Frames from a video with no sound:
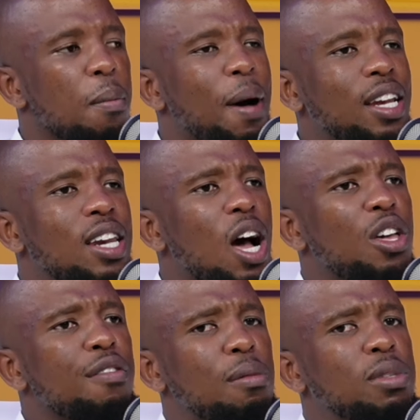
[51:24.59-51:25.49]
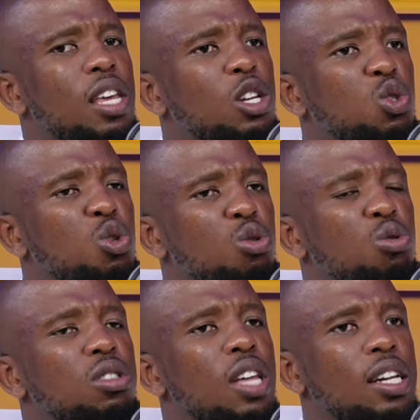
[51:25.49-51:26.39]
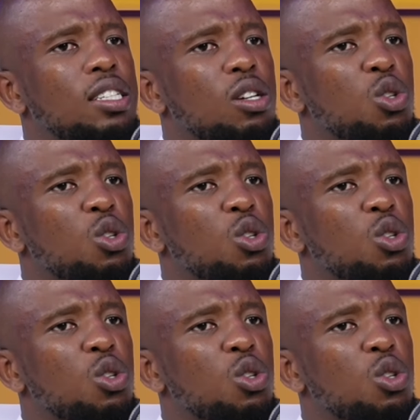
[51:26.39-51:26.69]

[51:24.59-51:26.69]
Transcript: But now, if I'm saying to you that